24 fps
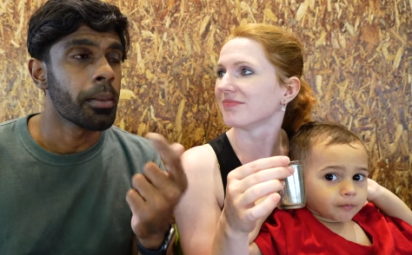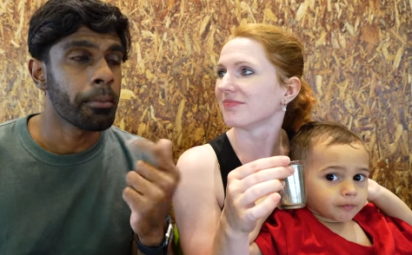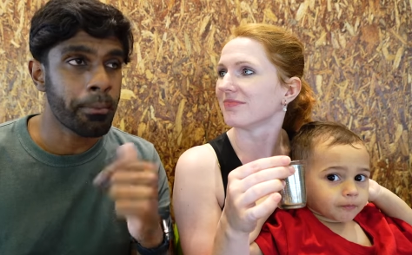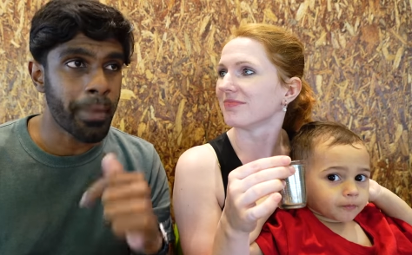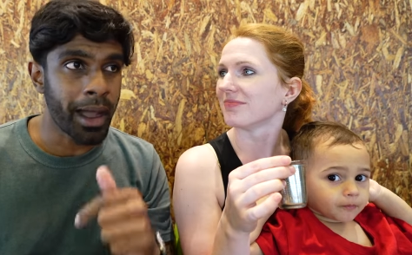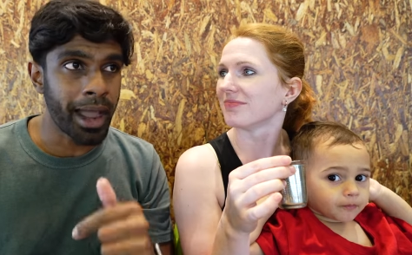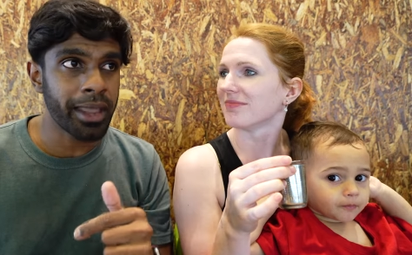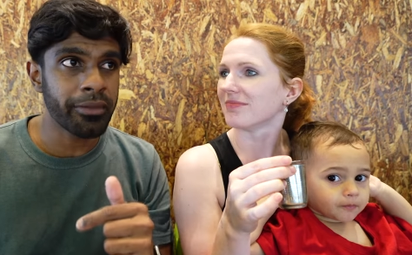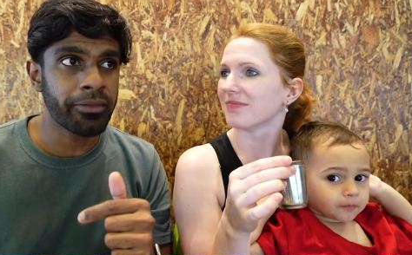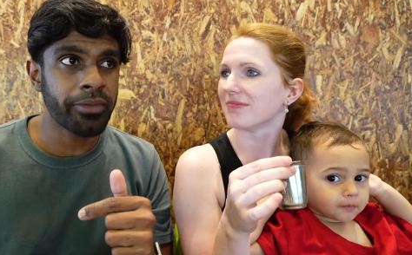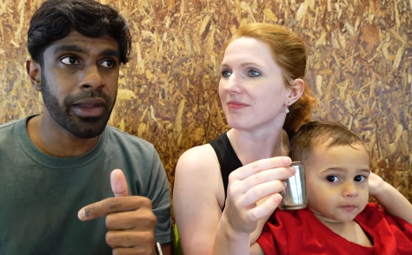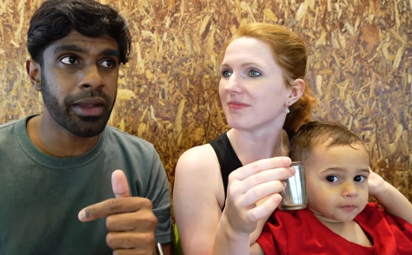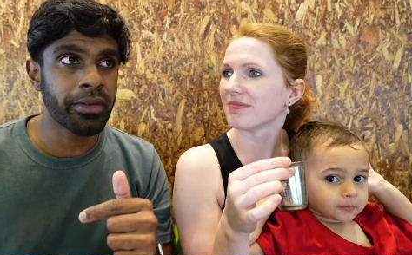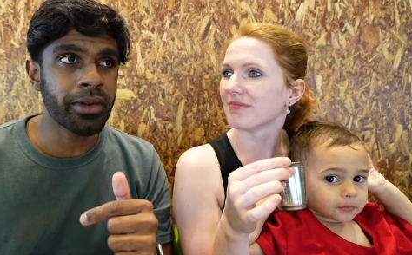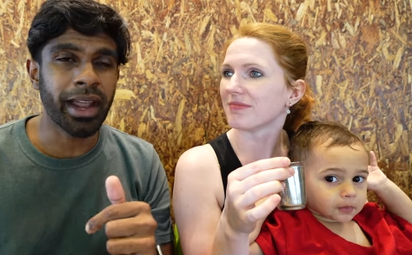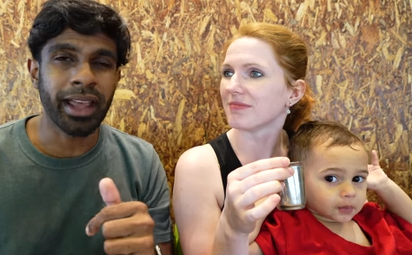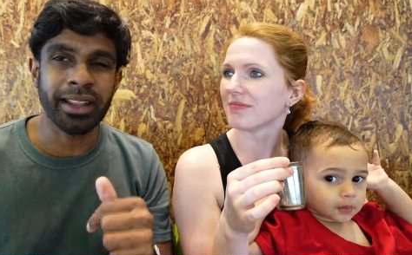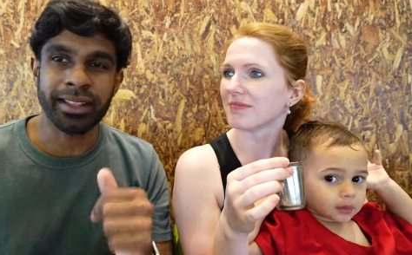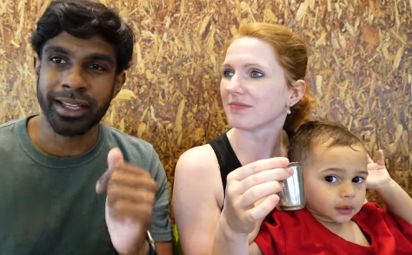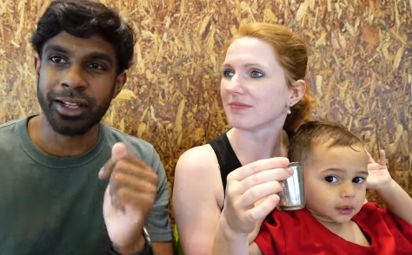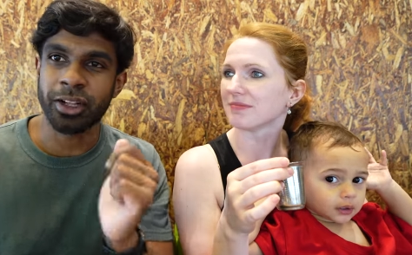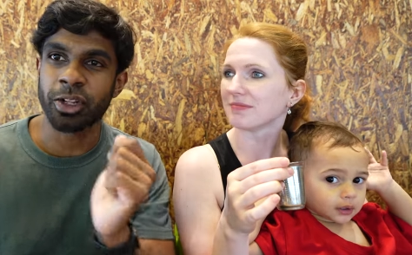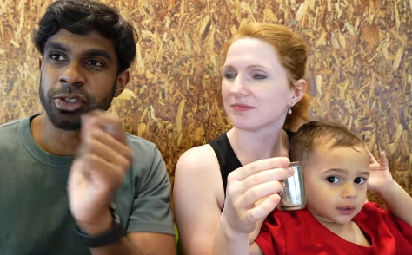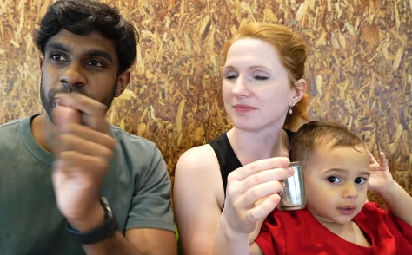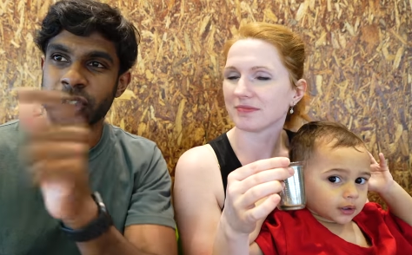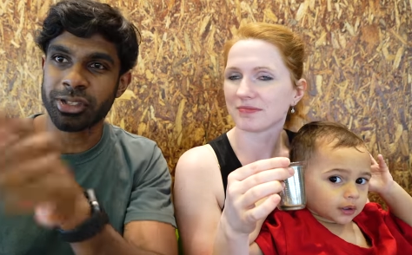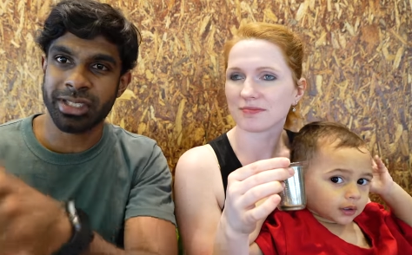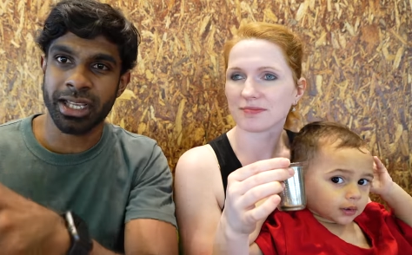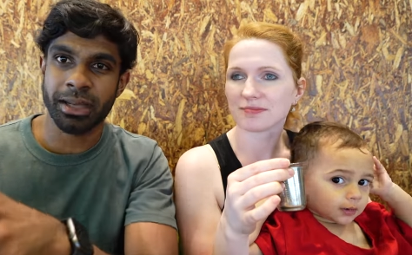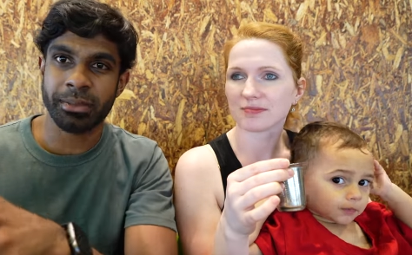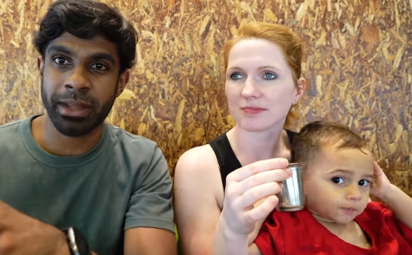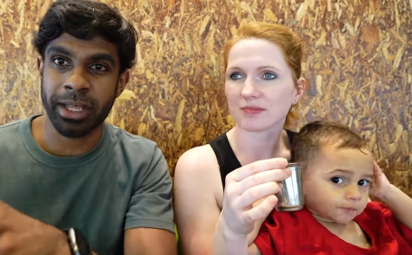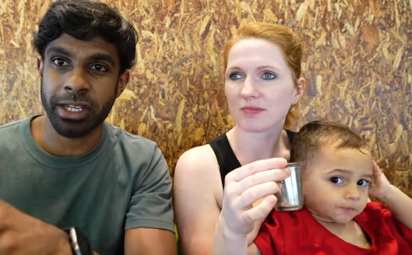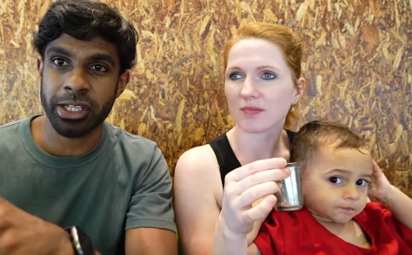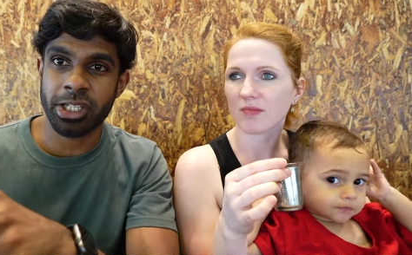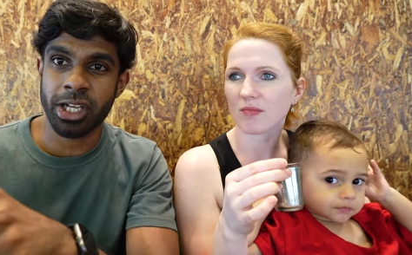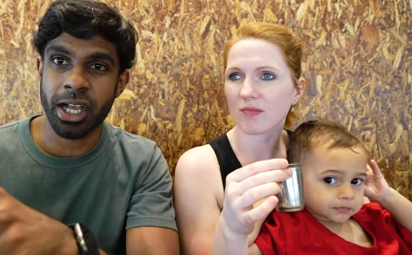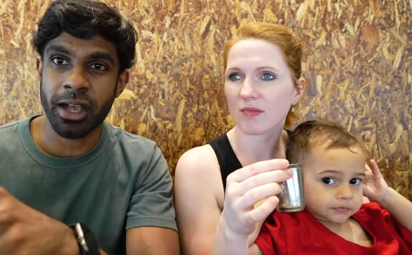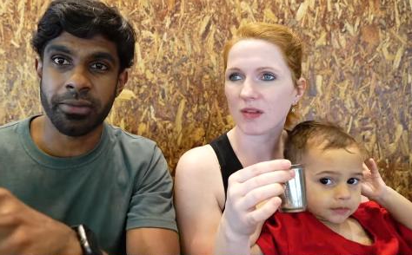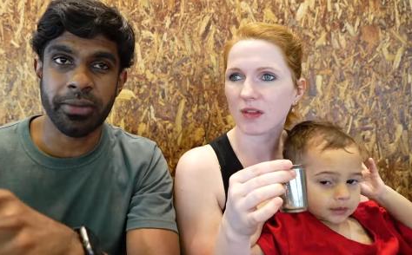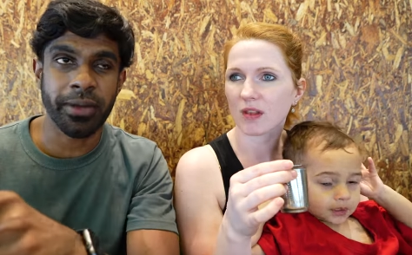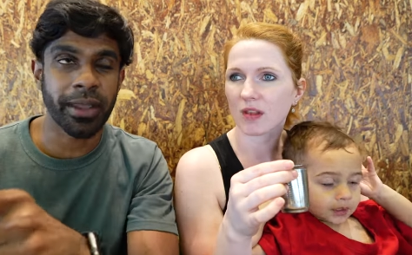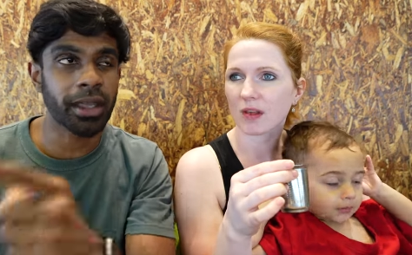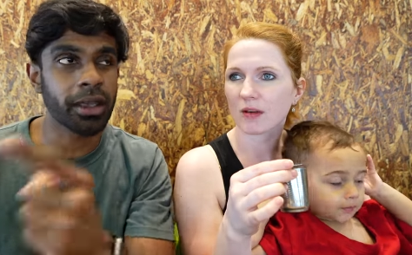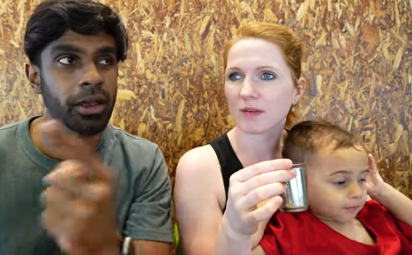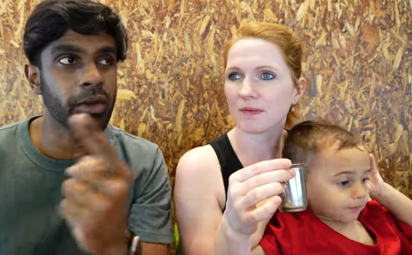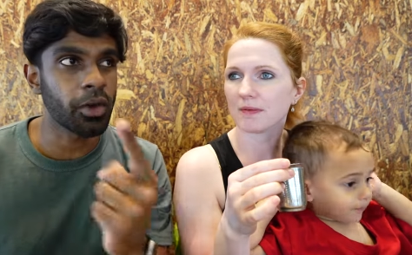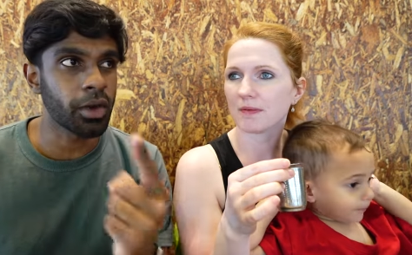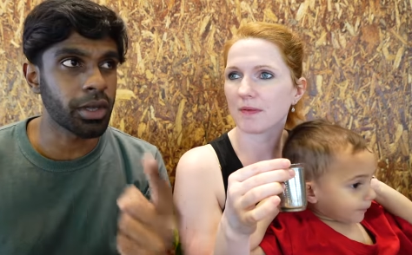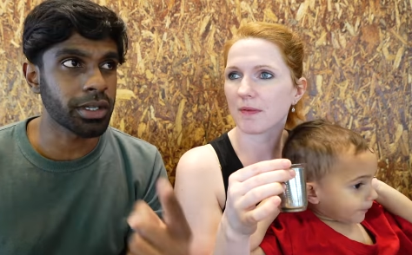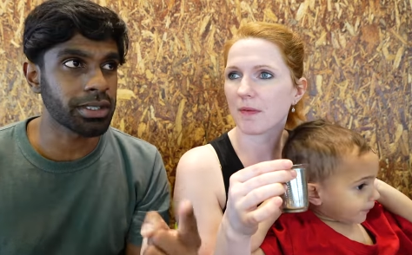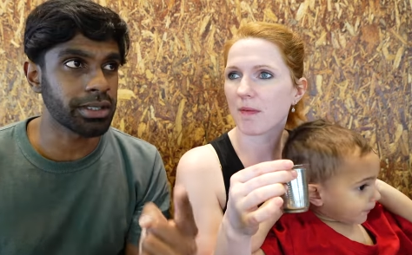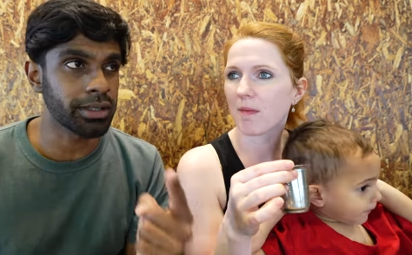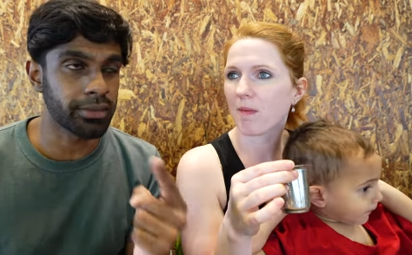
Speaker 1: my favorite, I think also same like Shafiq, was